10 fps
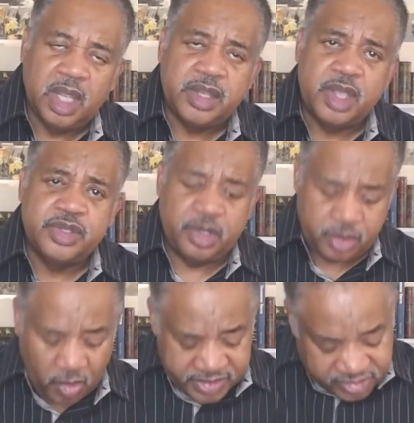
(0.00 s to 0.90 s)

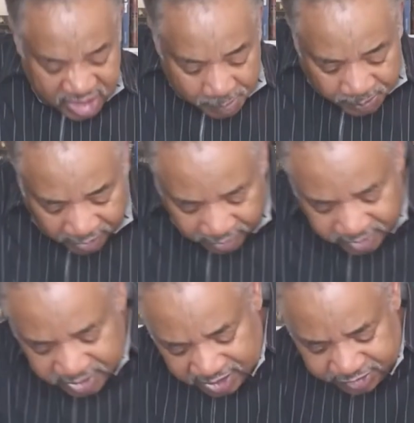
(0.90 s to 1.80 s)
You're going
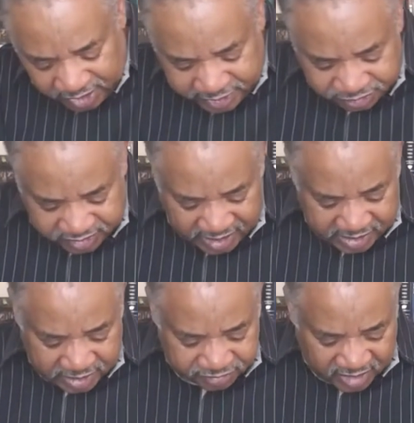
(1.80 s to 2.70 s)
deeper into
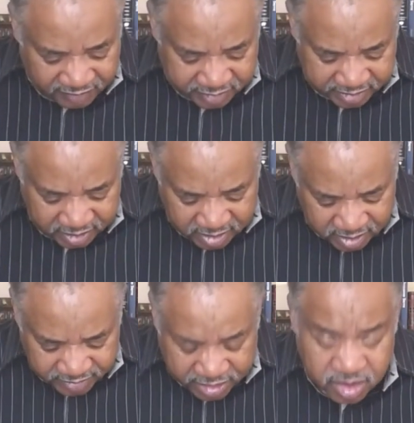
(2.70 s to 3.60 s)
understanding his sovereignty
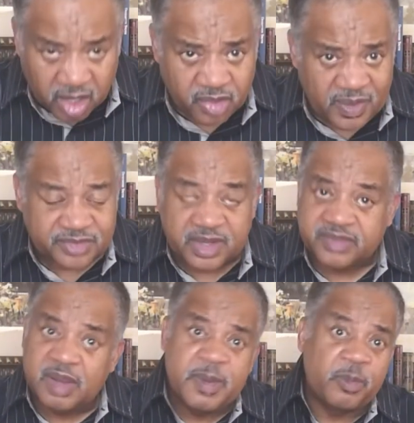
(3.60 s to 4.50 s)
than you otherwise
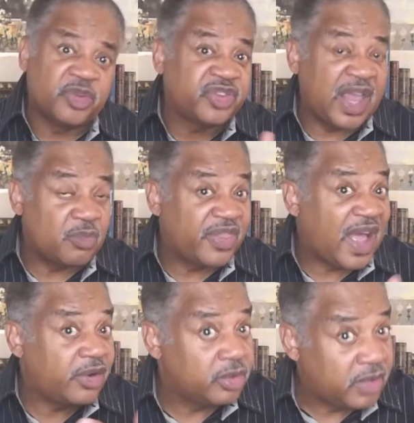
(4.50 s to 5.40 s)
said. Some people say it
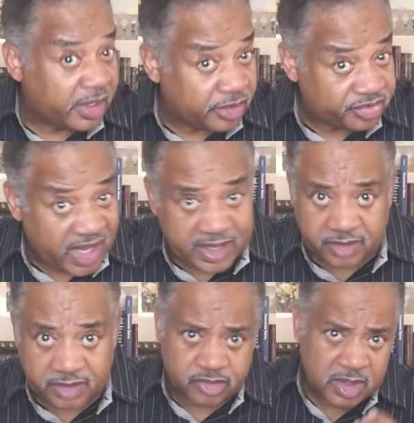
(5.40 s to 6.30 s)
without
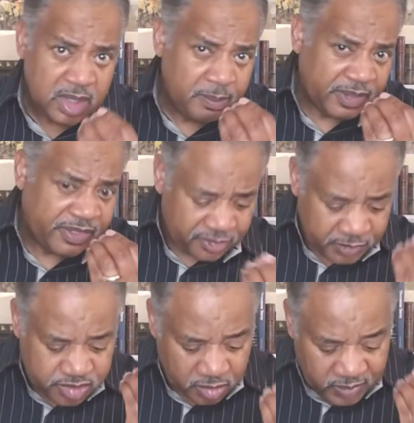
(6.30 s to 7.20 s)
understanding this, but
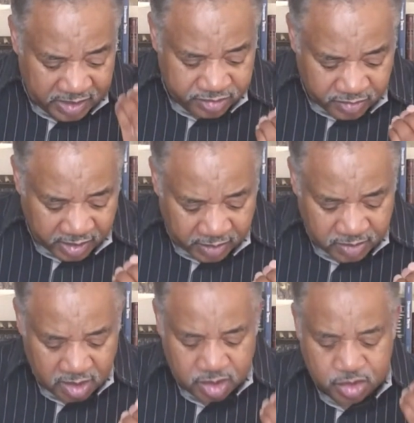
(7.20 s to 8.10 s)
that's what you're really
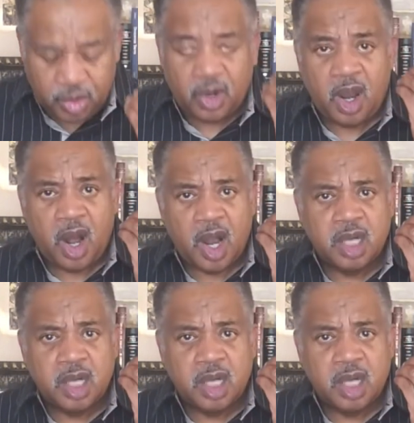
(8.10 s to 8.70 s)
doing. It